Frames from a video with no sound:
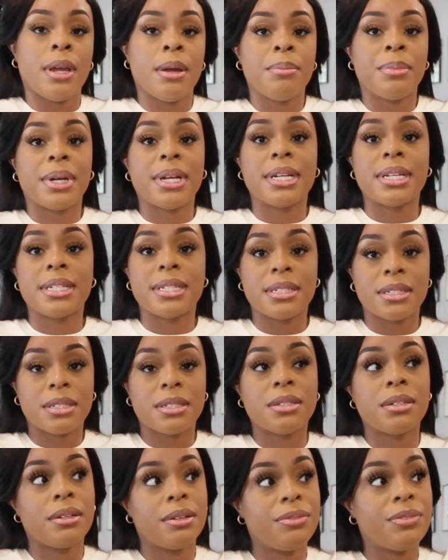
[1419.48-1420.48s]

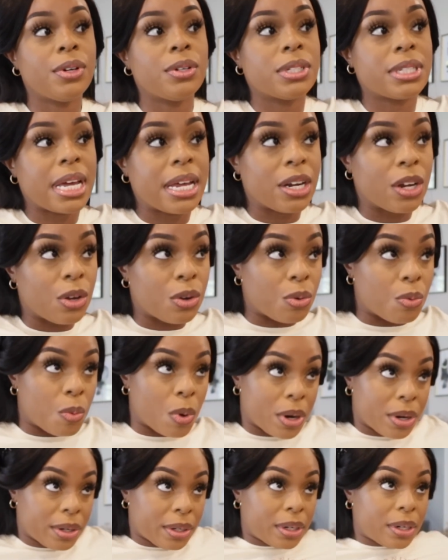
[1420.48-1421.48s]
because folks gotta go to
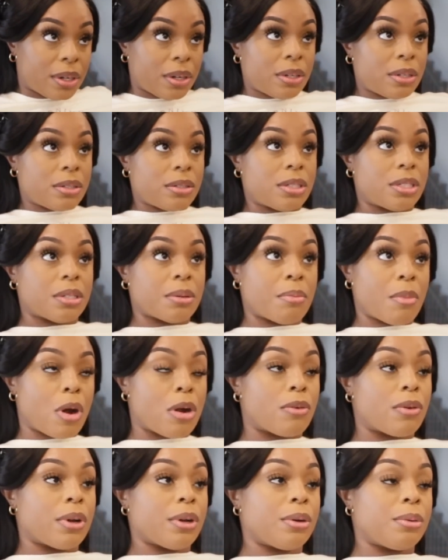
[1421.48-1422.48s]
work
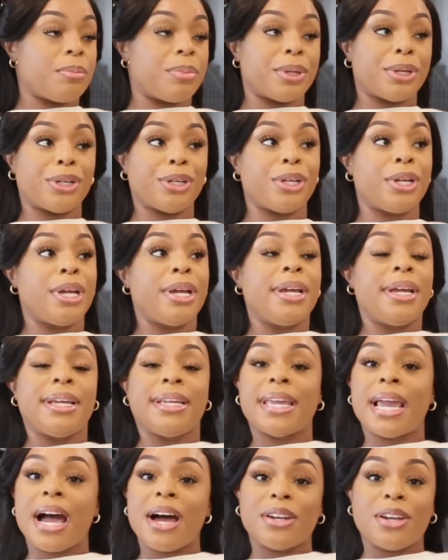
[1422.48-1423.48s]
tomorrow, but
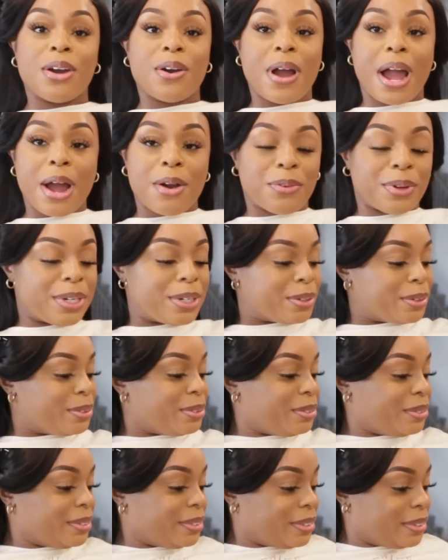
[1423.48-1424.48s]
y'all know how we do.
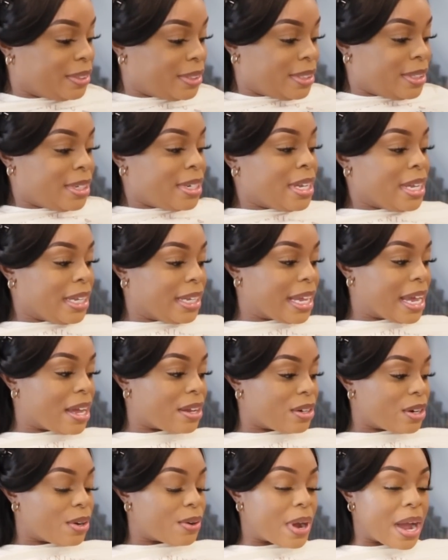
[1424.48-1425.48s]
Y'all
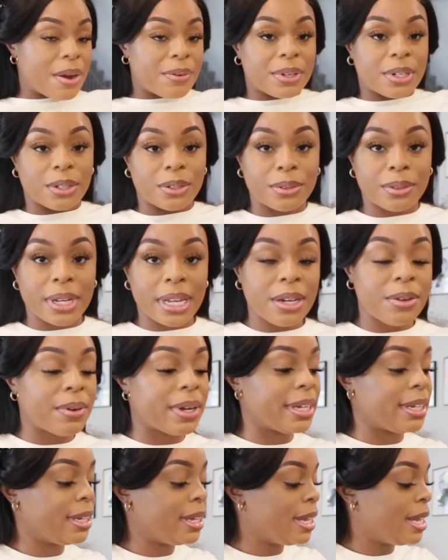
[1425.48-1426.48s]
know how we do.
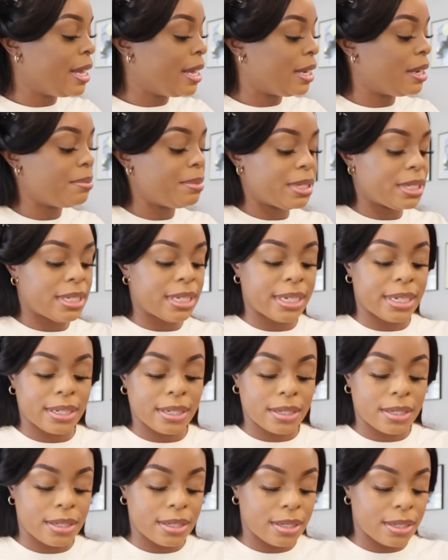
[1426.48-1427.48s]
Anyway, let me
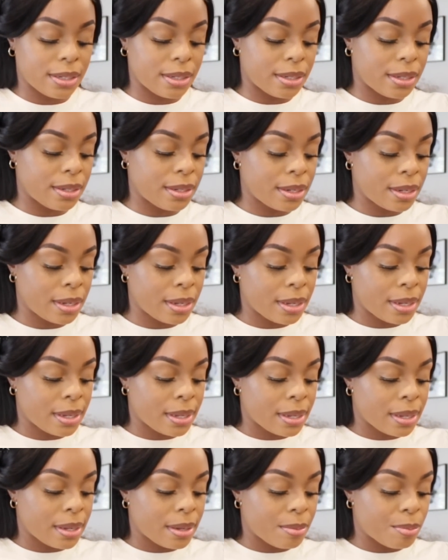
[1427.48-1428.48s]
text
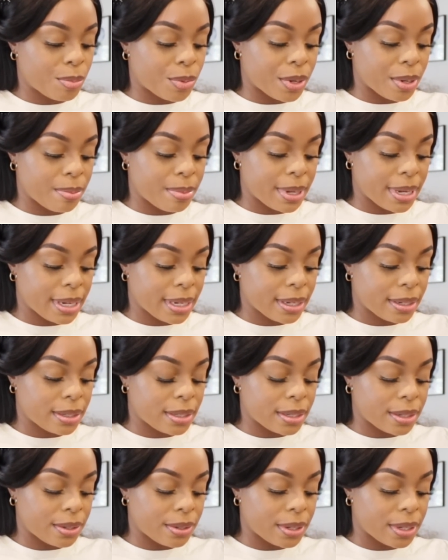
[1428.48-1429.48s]
Brie back and
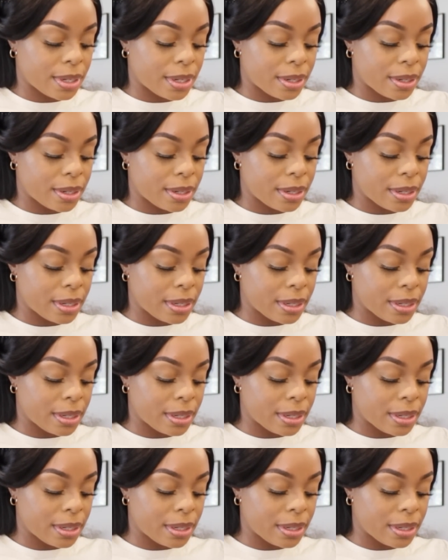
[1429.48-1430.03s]
tell her